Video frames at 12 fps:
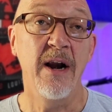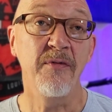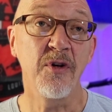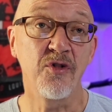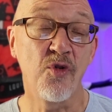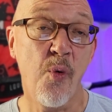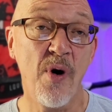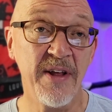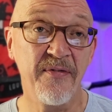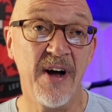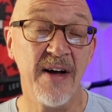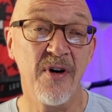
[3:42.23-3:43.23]
and of those
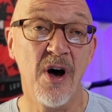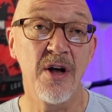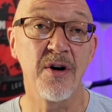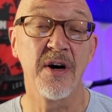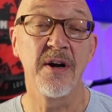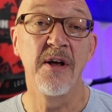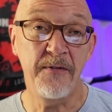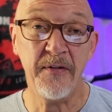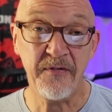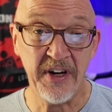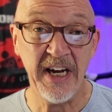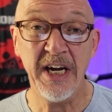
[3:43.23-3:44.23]
2,500,
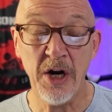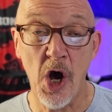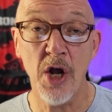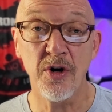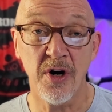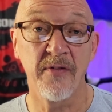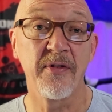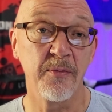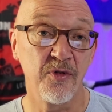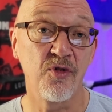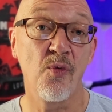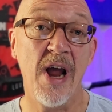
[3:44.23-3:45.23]
1,500 of
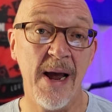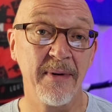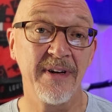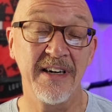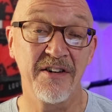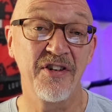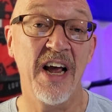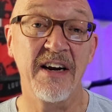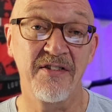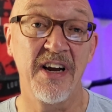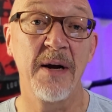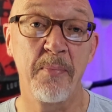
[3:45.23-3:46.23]
them swam at the
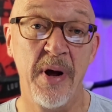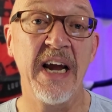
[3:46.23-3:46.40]
exact same